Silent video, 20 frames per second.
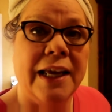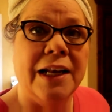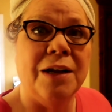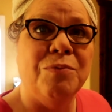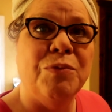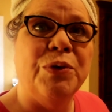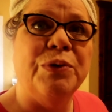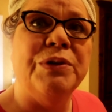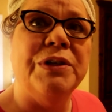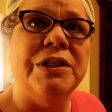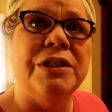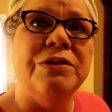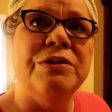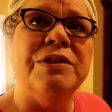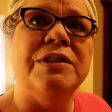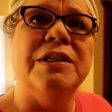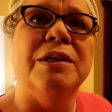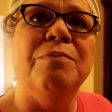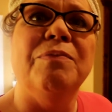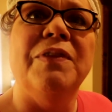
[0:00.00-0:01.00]
and I'm wanting to do
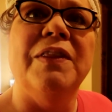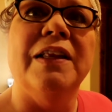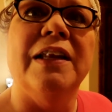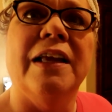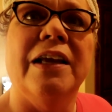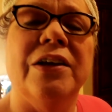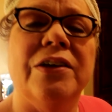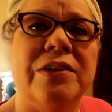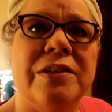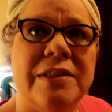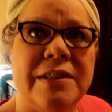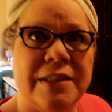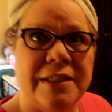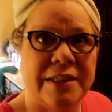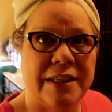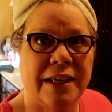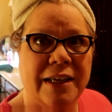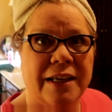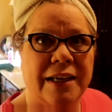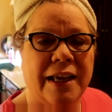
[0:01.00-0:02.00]
something
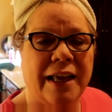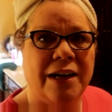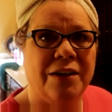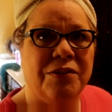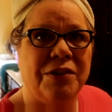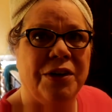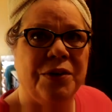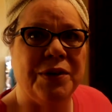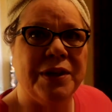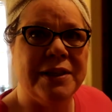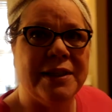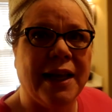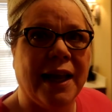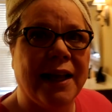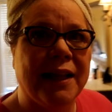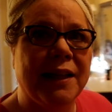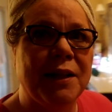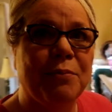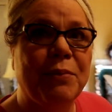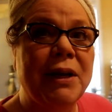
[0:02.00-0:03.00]
else. I don't know
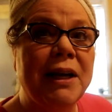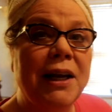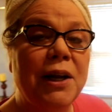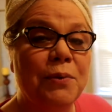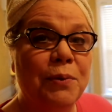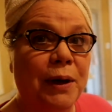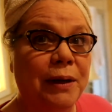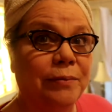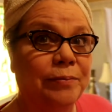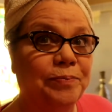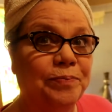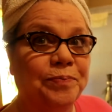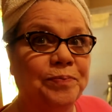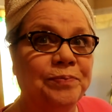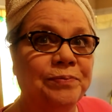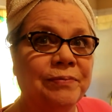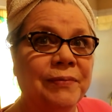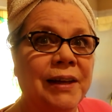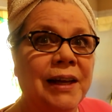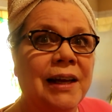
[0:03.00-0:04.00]
exactly, but anyway.
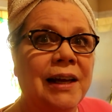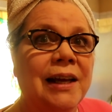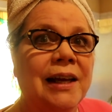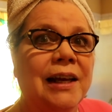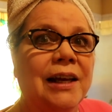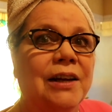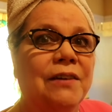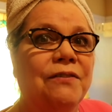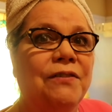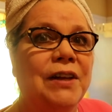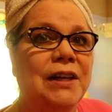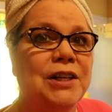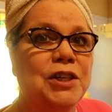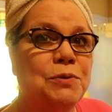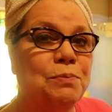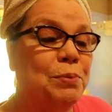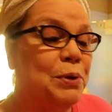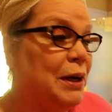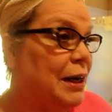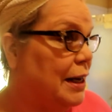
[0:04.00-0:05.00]
And I
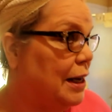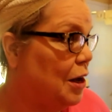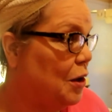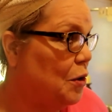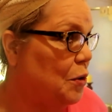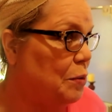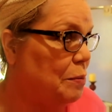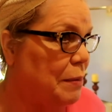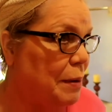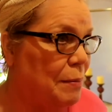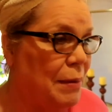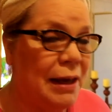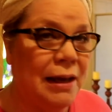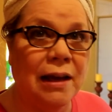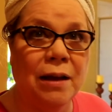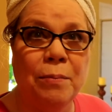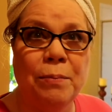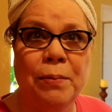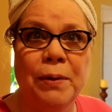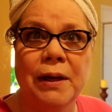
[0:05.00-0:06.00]
finished putting on my
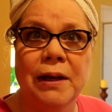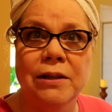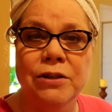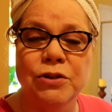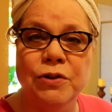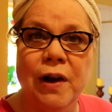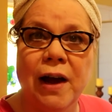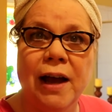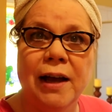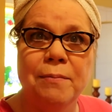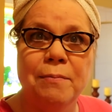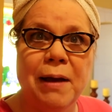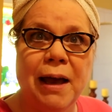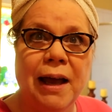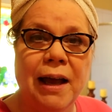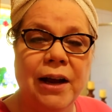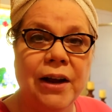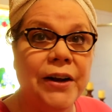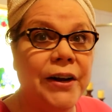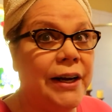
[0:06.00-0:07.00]
makeup and drying my
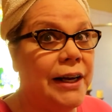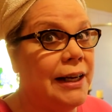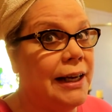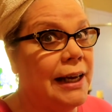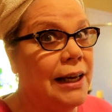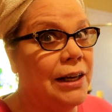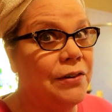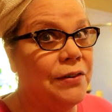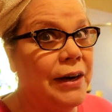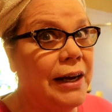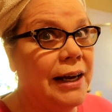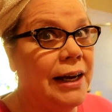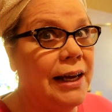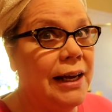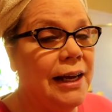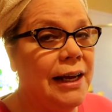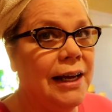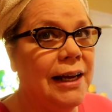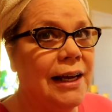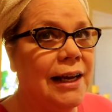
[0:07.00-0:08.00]
hair and getting
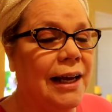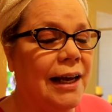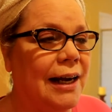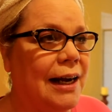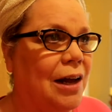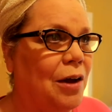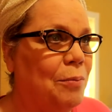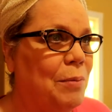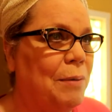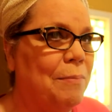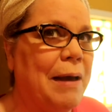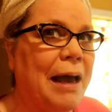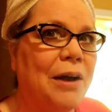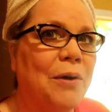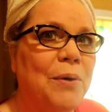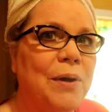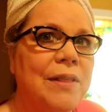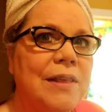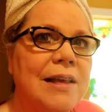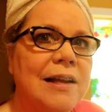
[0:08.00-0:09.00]
ready, and I'll be
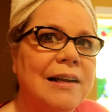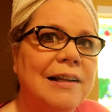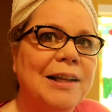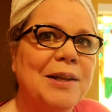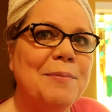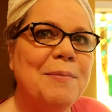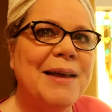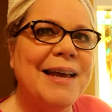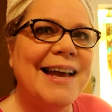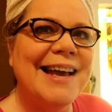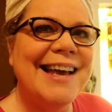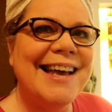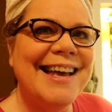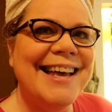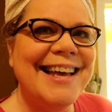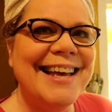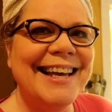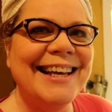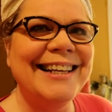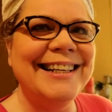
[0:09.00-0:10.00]
back with you in a little
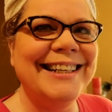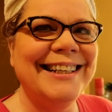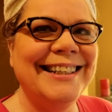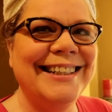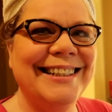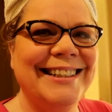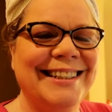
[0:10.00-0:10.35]
bit.